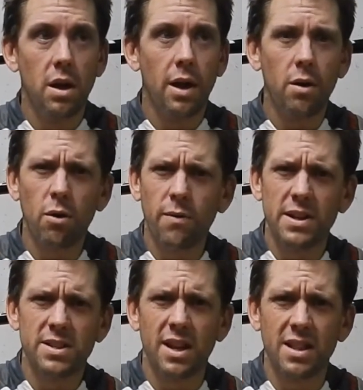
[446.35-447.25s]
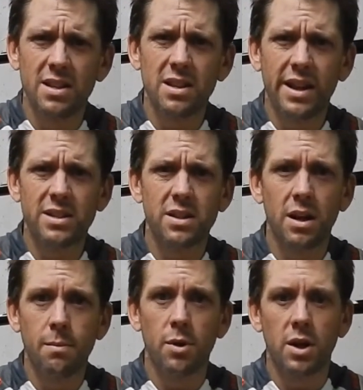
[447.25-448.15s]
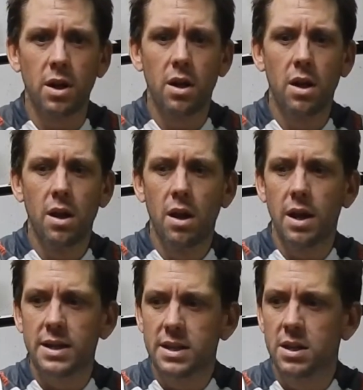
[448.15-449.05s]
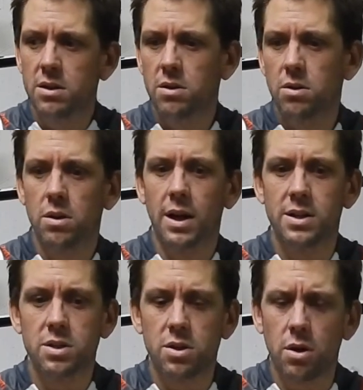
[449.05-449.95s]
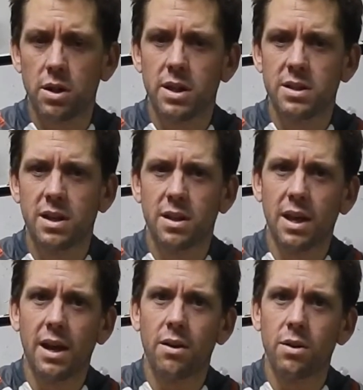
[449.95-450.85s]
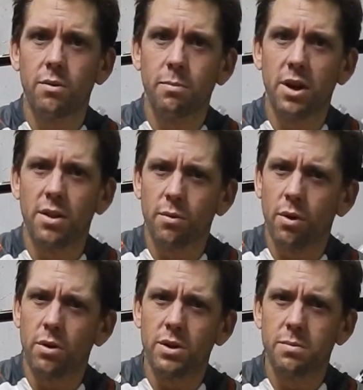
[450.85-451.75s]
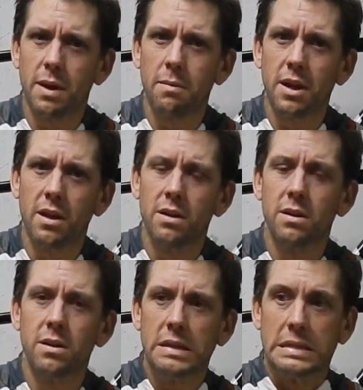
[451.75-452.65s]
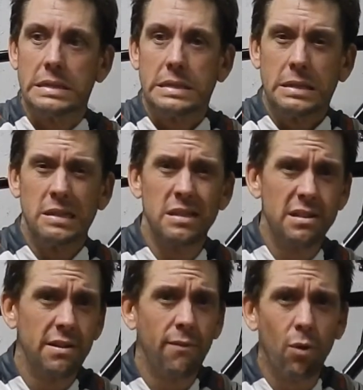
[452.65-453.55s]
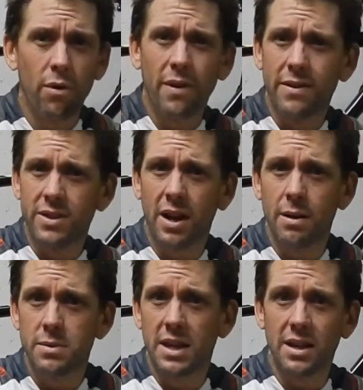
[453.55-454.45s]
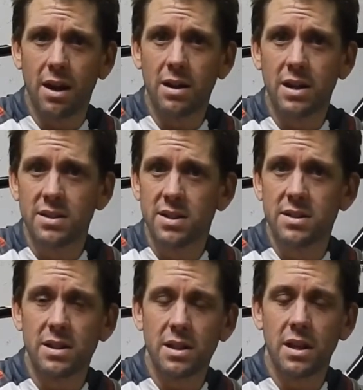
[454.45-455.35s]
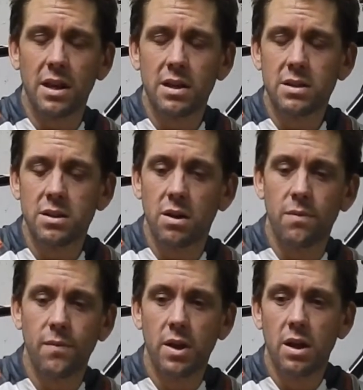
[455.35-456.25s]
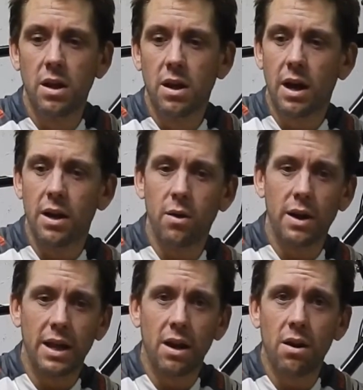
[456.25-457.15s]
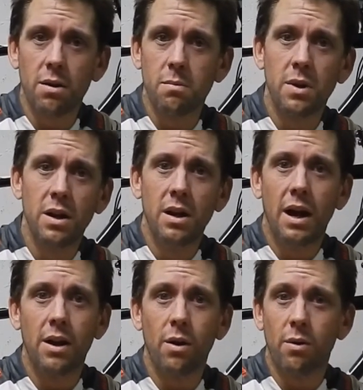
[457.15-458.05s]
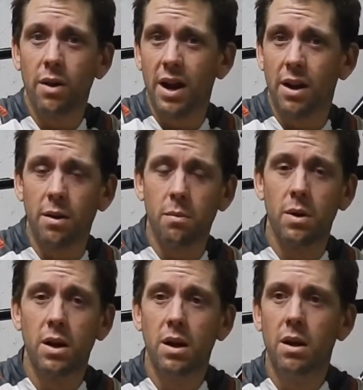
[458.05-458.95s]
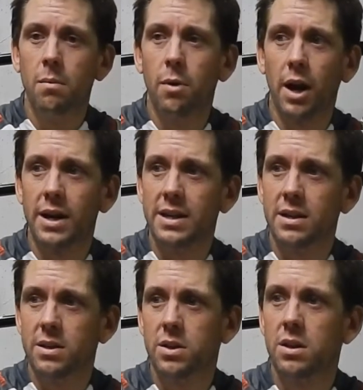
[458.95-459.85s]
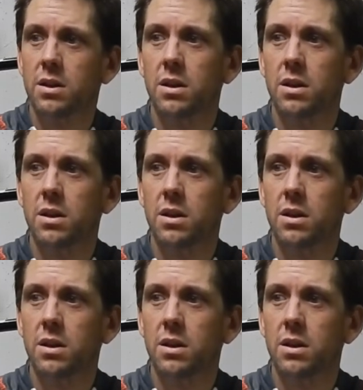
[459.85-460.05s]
I don't know if I said this last time, but until I started this, I think I'd only been on the rollers maybe 4 or 5 times and not consistently. So I knew how to get on them, I knew how to ride on them, but I didn't